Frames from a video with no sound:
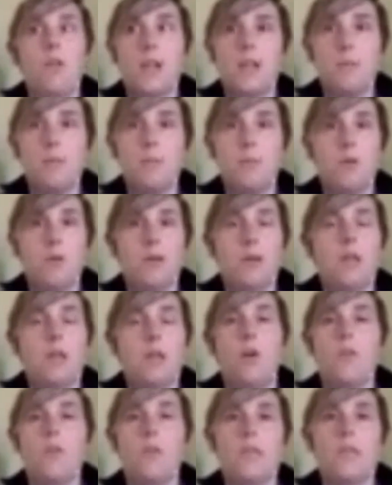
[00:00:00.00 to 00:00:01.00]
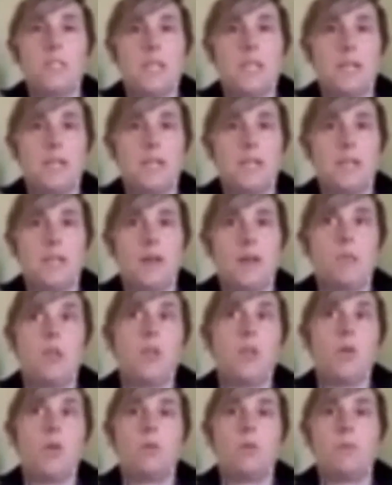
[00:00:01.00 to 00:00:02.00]
all that input and all that data
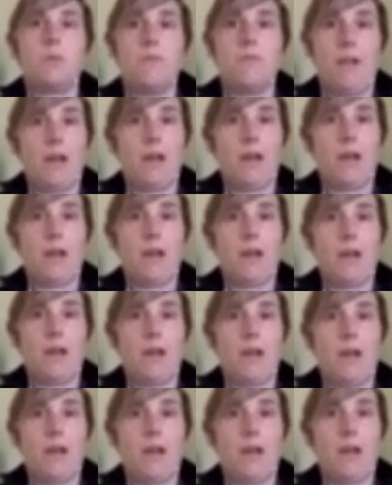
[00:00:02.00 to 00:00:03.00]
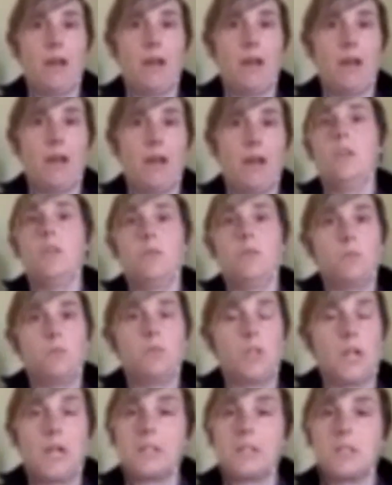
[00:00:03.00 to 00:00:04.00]
that we know would be valuable to
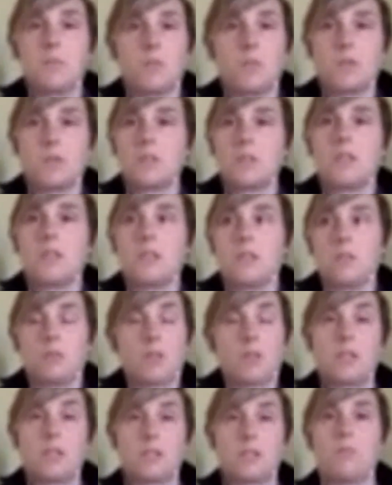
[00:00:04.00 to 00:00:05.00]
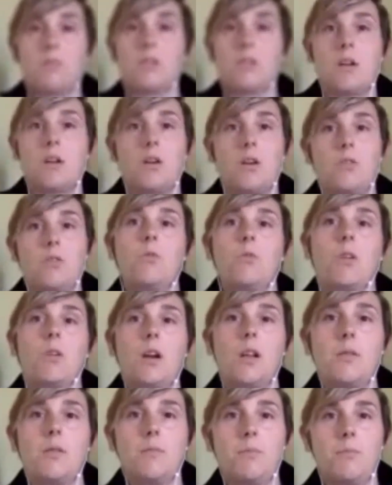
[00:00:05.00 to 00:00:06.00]
the customers, because those customers are
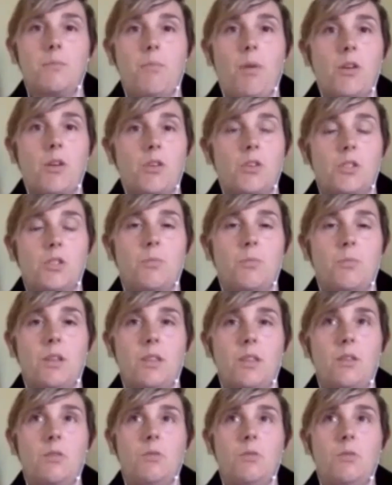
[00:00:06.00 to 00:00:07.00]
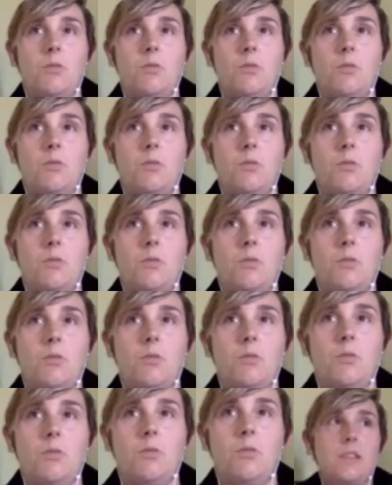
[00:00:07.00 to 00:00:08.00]
who we're in partnership with and who we're
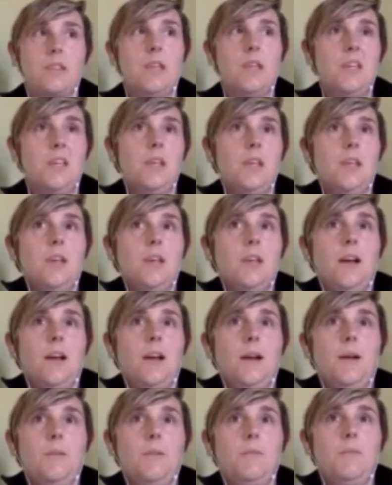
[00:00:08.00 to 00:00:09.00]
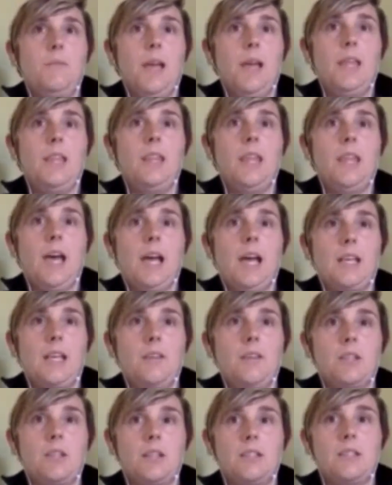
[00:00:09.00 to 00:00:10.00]
collaborating with. And
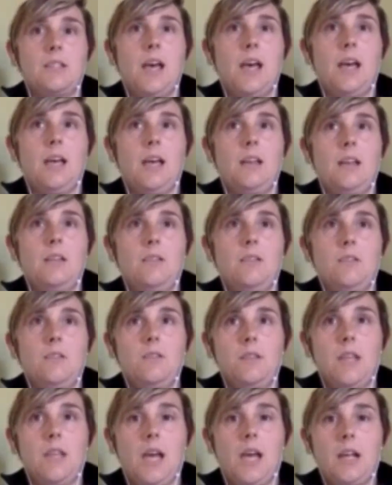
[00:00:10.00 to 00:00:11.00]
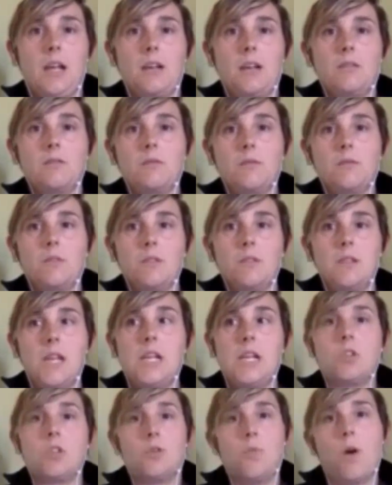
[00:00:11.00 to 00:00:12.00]
that gives us that
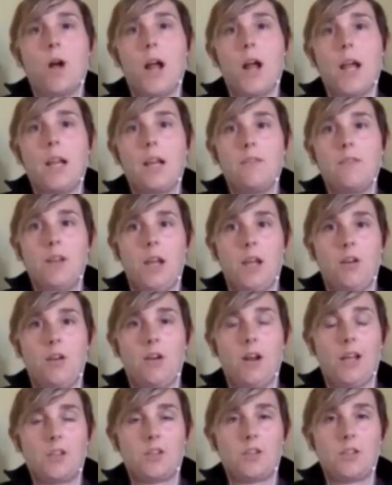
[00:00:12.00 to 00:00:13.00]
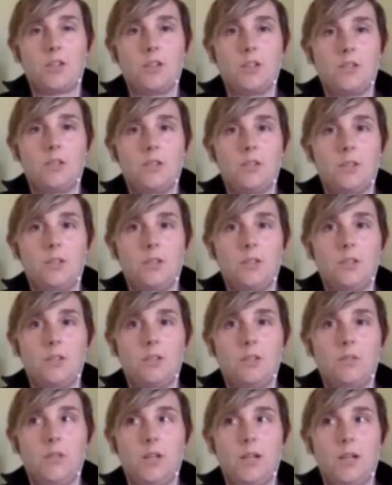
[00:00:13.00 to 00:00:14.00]
nationwide, if not international,